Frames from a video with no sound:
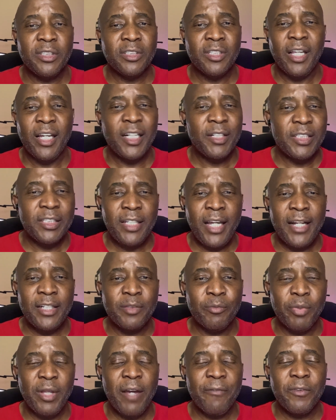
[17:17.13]
There's a lot of
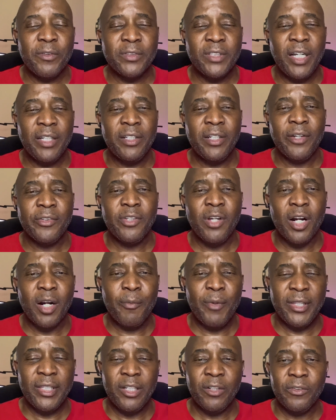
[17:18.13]
sites and platforms out there. I'll talk
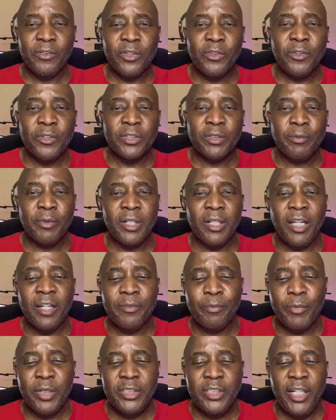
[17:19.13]
about that over the course of
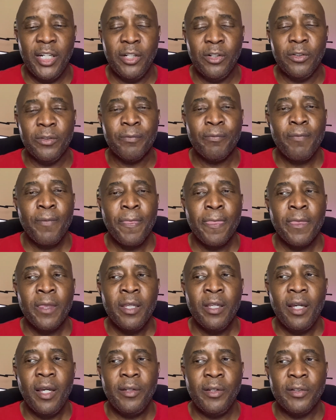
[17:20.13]
my channel.
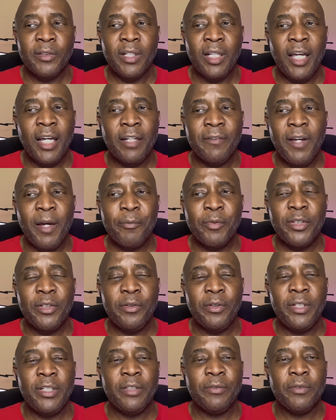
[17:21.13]
And there's a lot of
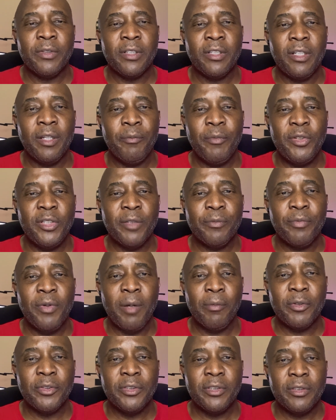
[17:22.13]
opportunities with music
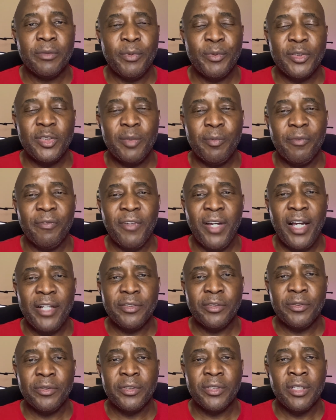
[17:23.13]
publishers, music
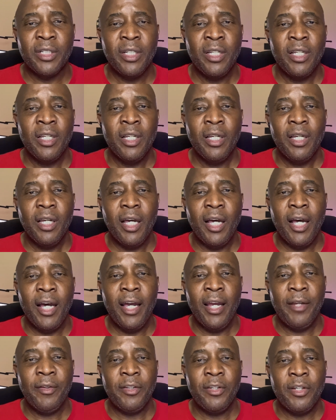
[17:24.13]
supervisors,
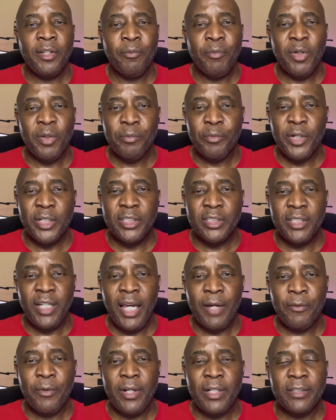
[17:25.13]
and you can build bridges
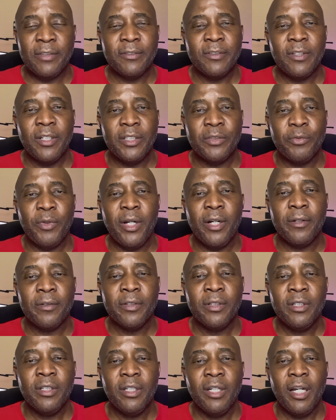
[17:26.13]
that way as well.
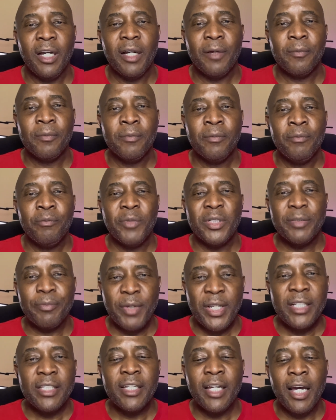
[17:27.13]
But
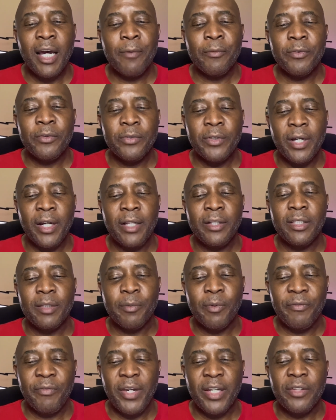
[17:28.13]
spend time trying to
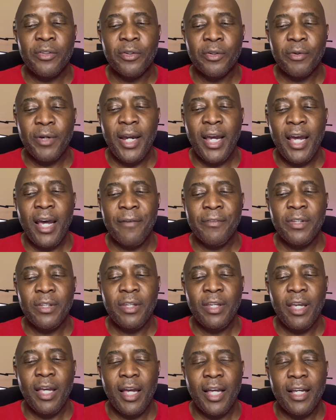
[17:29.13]
perfect your craft.
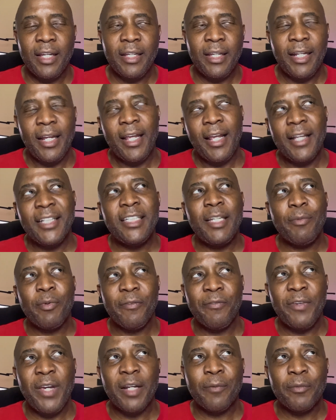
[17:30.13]
Yeah, and I'd say
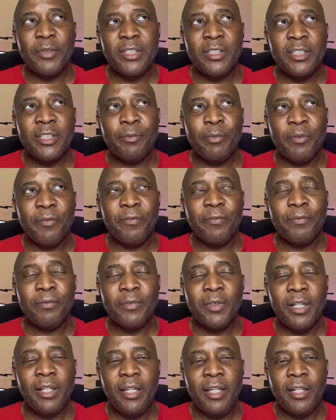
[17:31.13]
perfect, but just
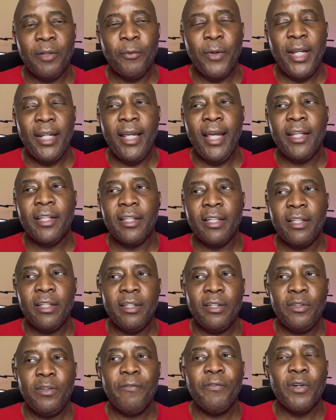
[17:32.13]
in a way that
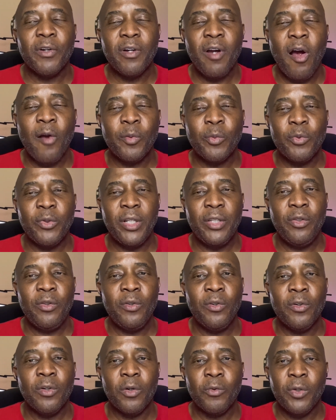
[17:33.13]
you feel comfortable that
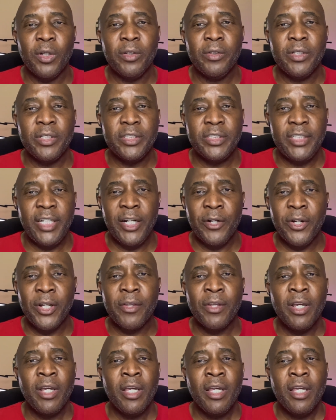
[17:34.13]
you are willing to share
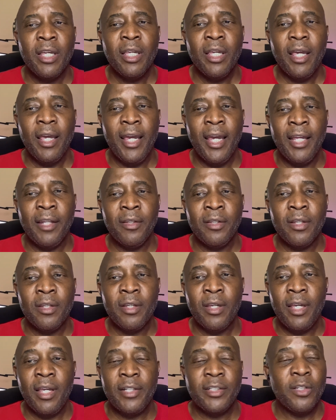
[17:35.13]
it. And
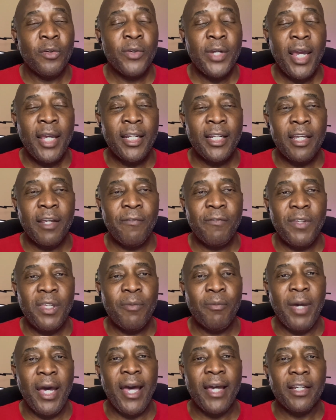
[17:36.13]
it's okay to get
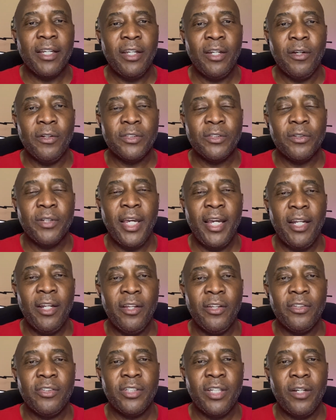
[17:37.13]
feedback. It's okay
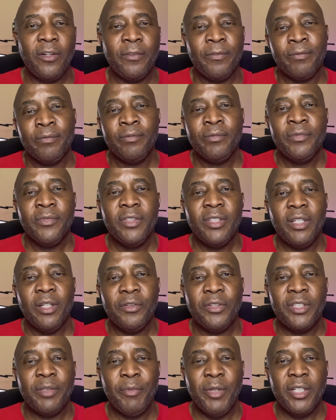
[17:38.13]
to say,
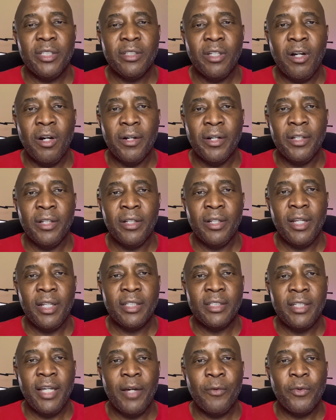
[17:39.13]
you submit a song and
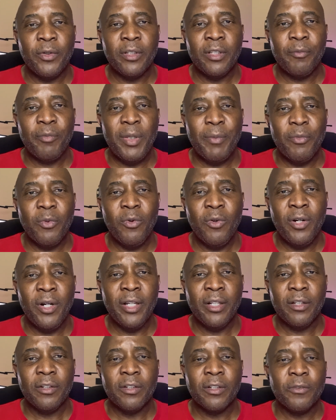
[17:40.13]
it's not what the people
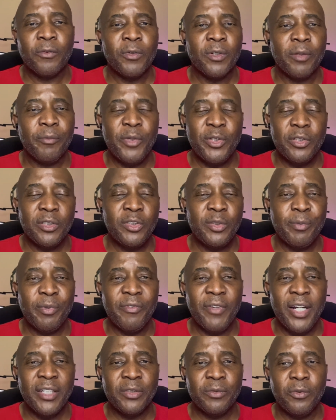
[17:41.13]
want, or what a music
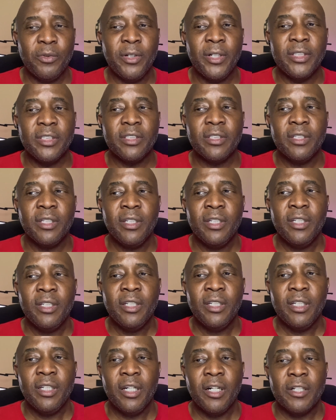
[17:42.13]
supervisor wants,
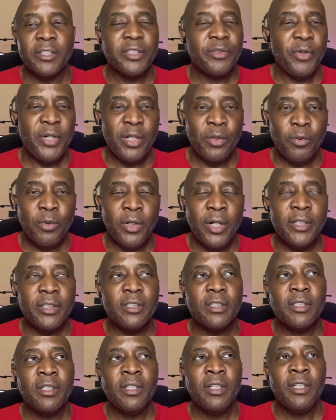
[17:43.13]
or a screener
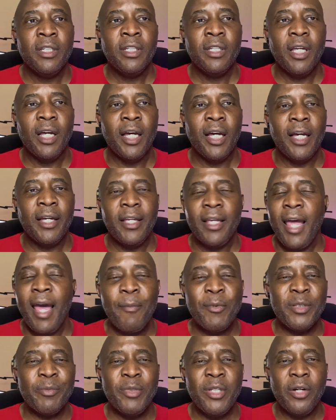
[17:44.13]
wants. It
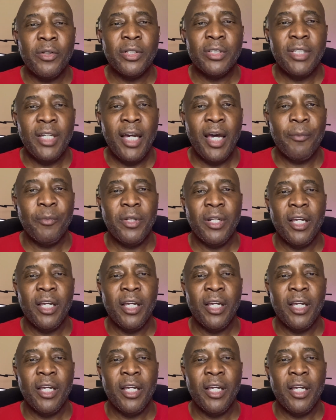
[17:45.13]
happens to me all the time.